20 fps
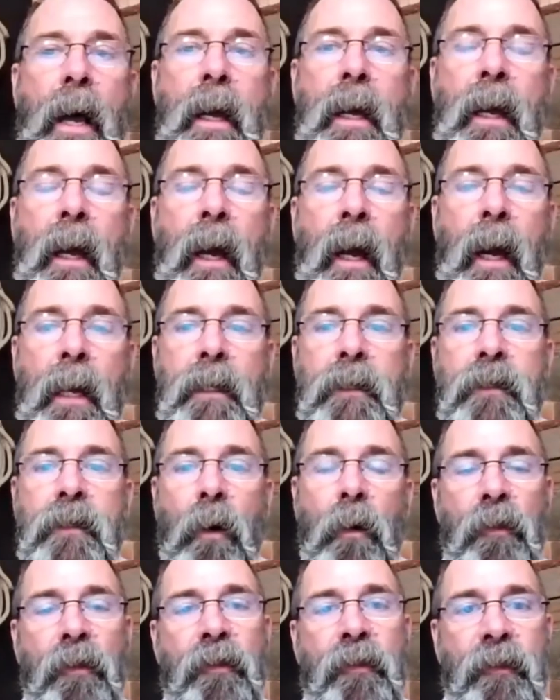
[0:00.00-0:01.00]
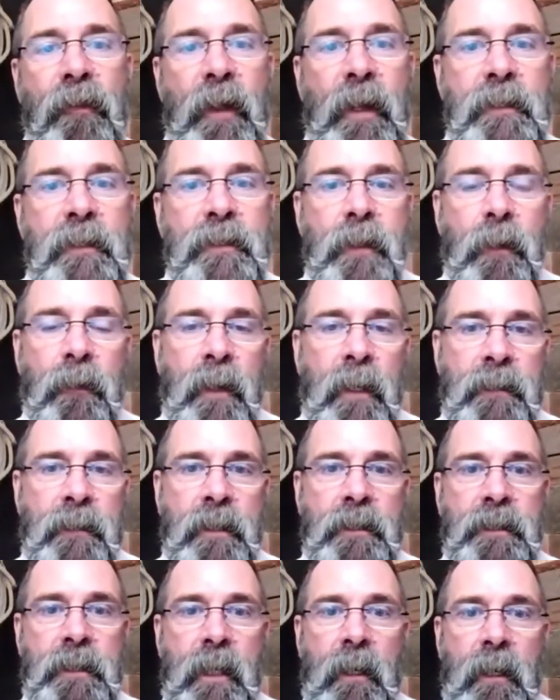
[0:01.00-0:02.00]
I I don't think so
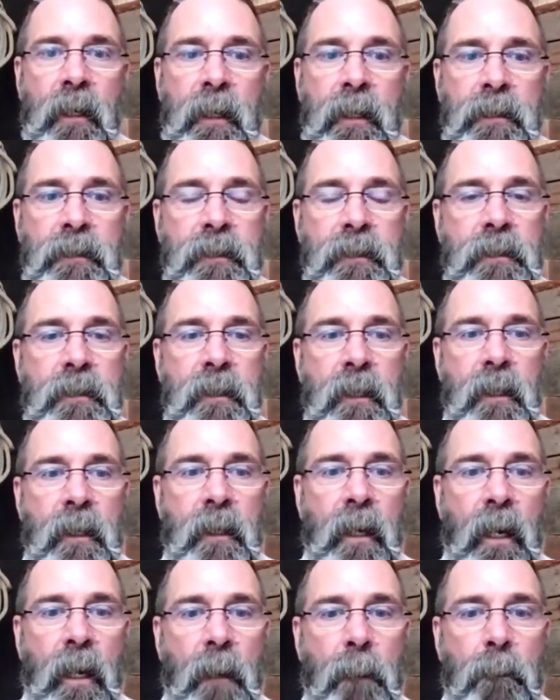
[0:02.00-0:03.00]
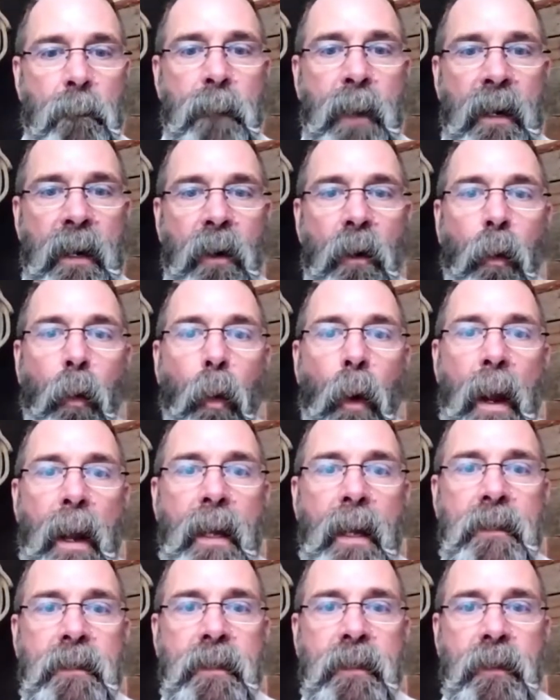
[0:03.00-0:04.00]
necessarily. It's just a, a better
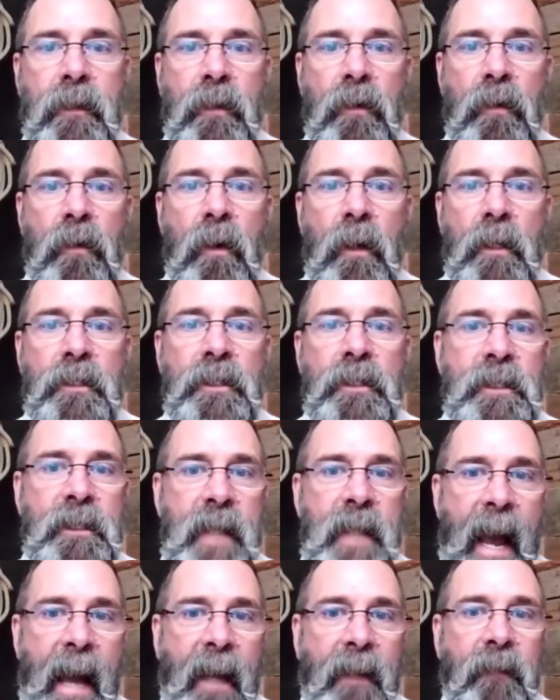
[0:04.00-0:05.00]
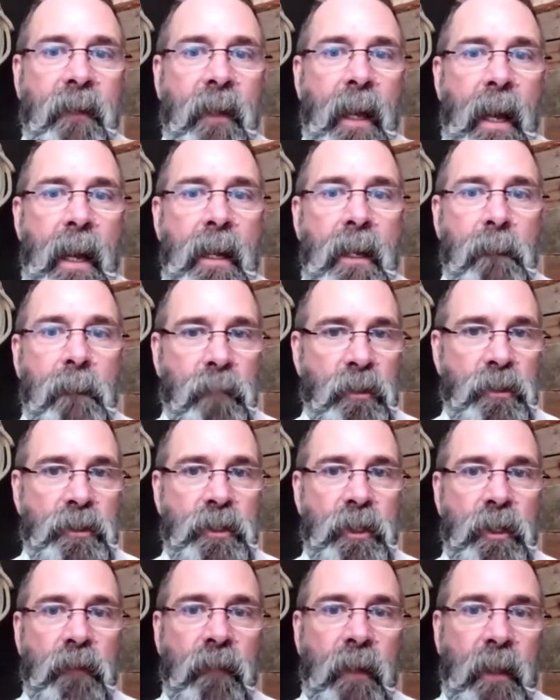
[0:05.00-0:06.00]
way to stack the hay and
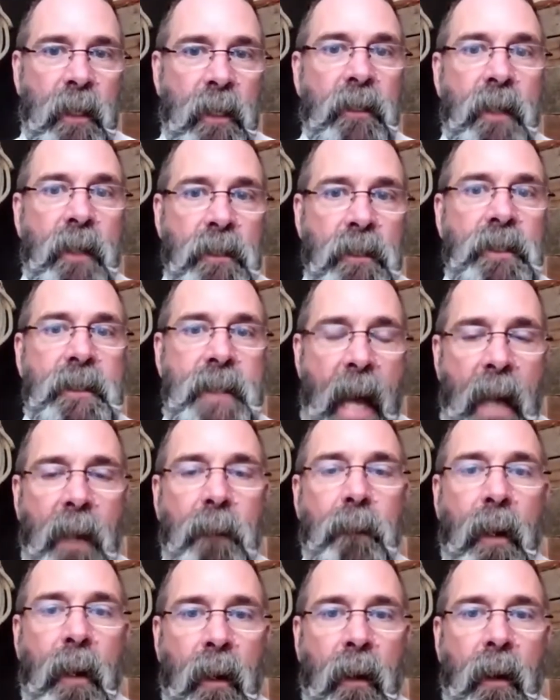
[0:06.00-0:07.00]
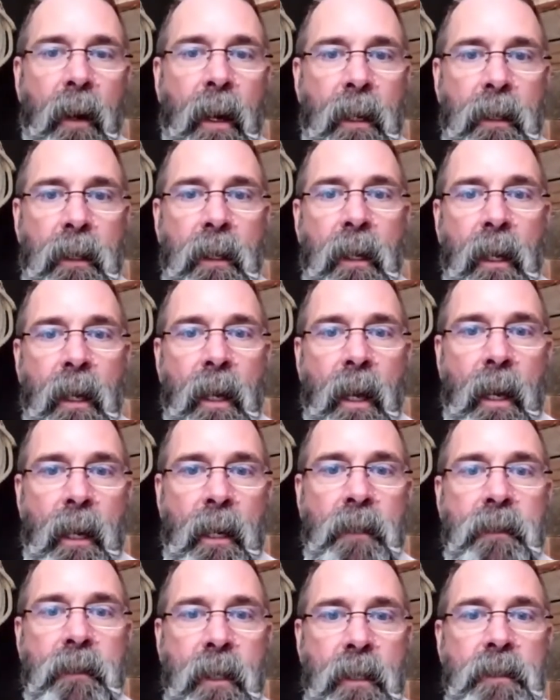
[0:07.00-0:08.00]
preserve it. It does stack better, and it
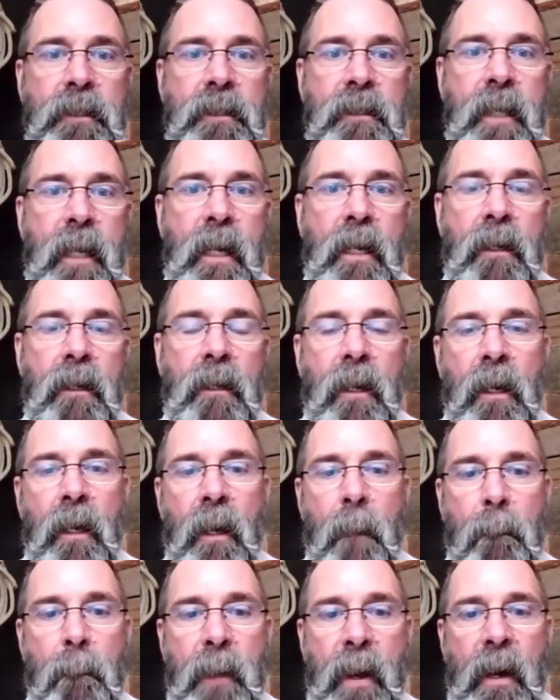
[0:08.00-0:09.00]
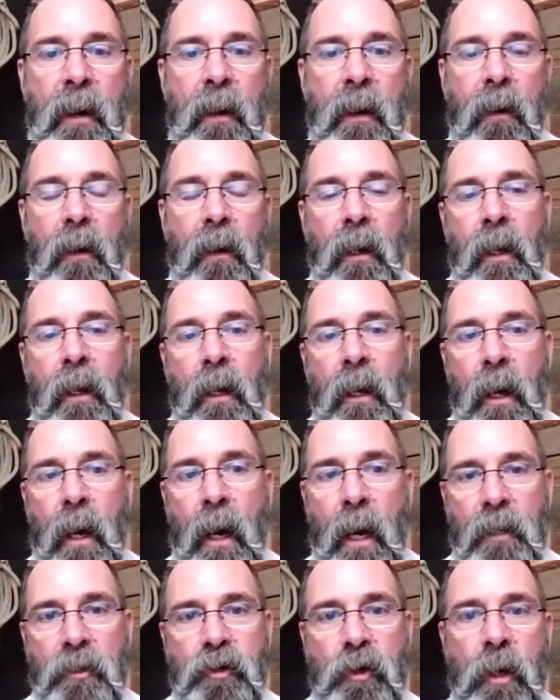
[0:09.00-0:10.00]
and it does stay better.
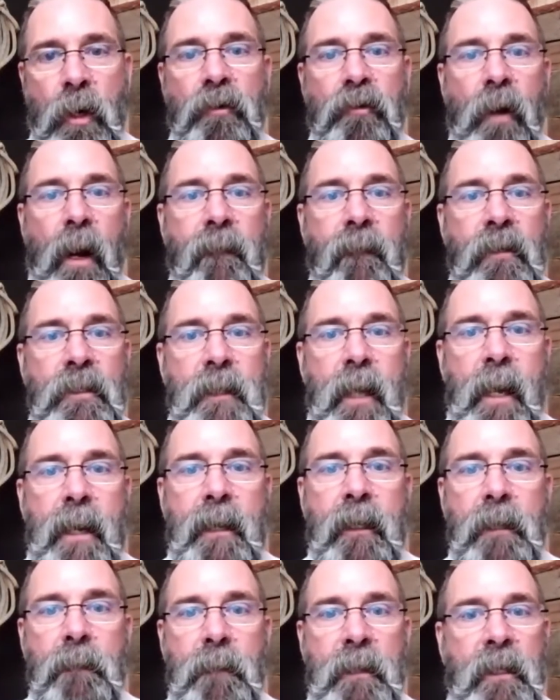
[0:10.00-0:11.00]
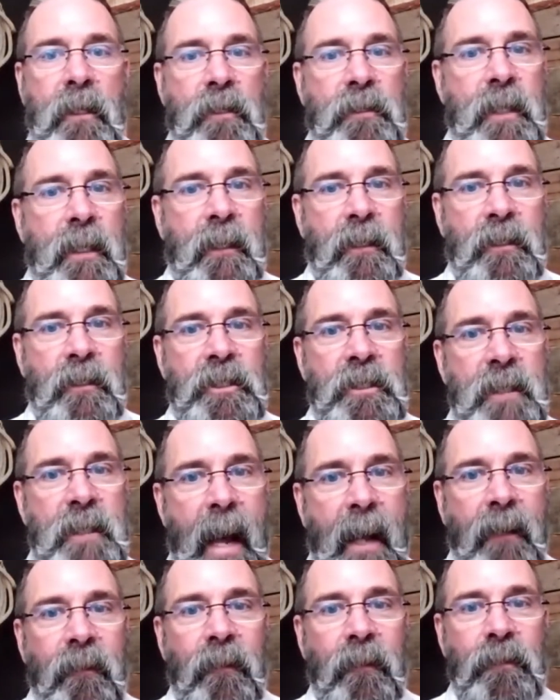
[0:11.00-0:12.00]
Uh, truck drivers like it because they can
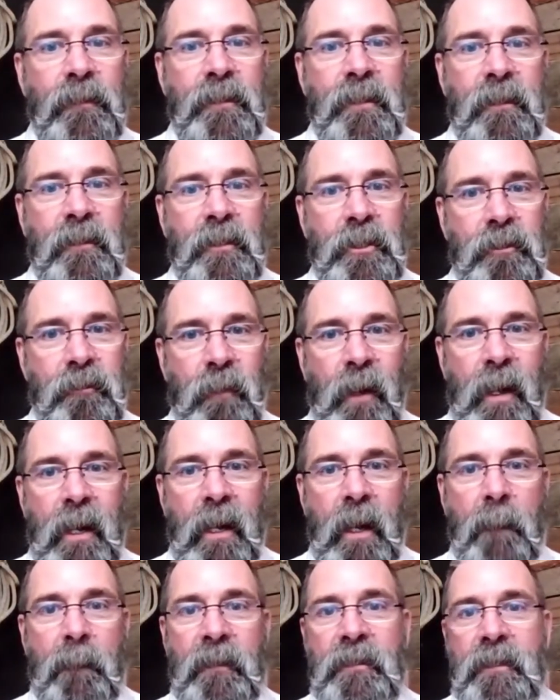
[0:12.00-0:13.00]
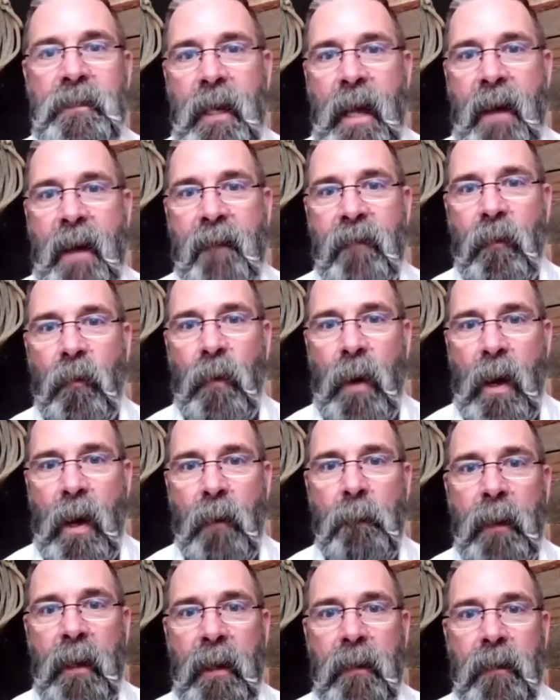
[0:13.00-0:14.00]
stack those straight up instead of having
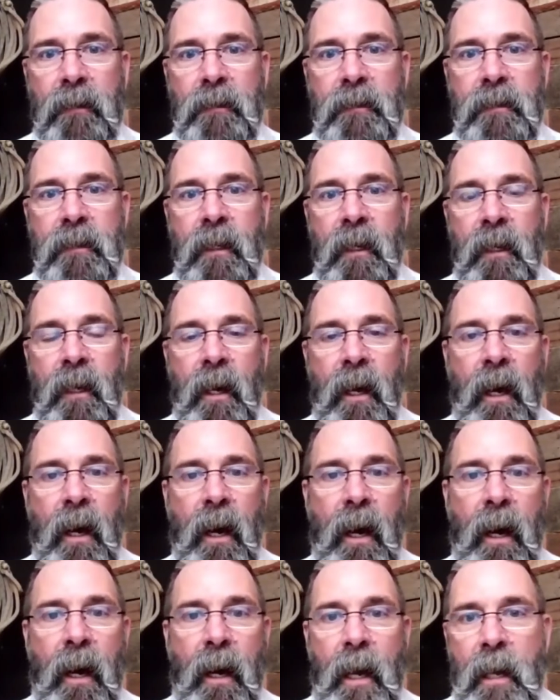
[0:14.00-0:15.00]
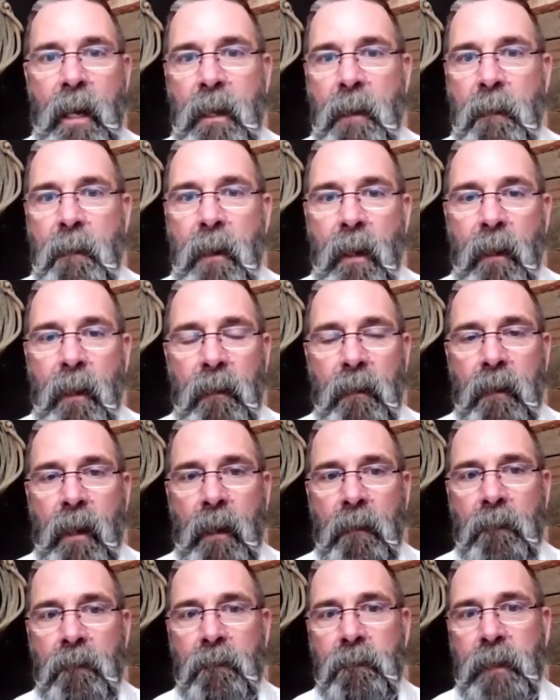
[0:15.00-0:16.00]
round bales, mm-hmm. uh, and they and
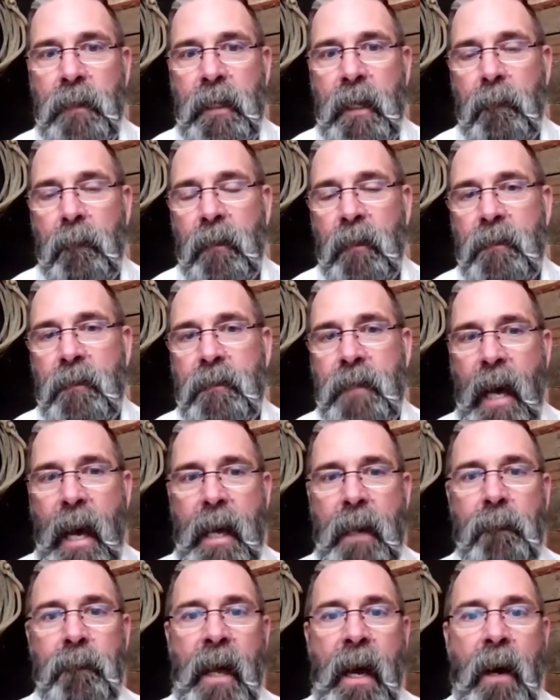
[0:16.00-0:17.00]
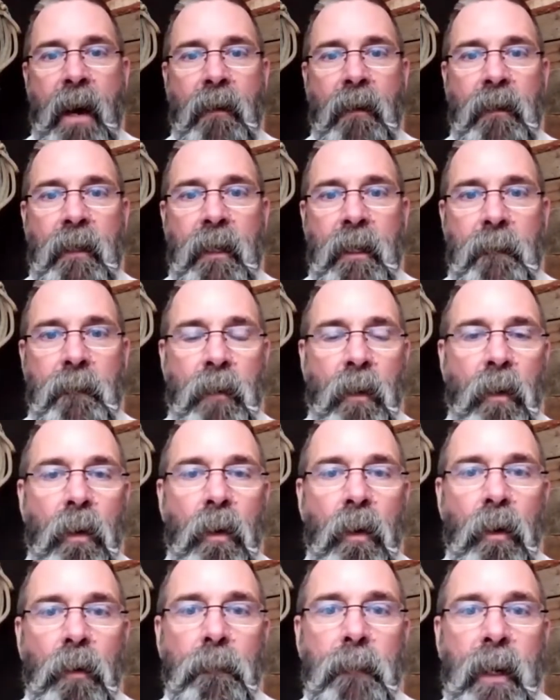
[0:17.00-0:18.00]
and being able to tie them down and get them to
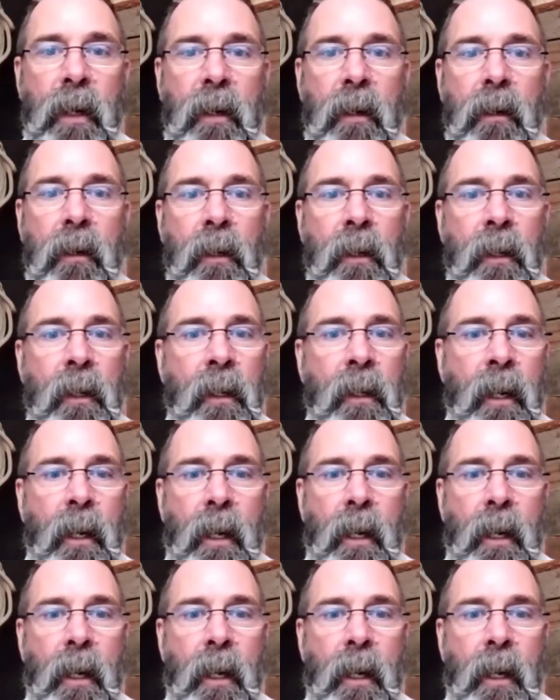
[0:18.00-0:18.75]
hold better.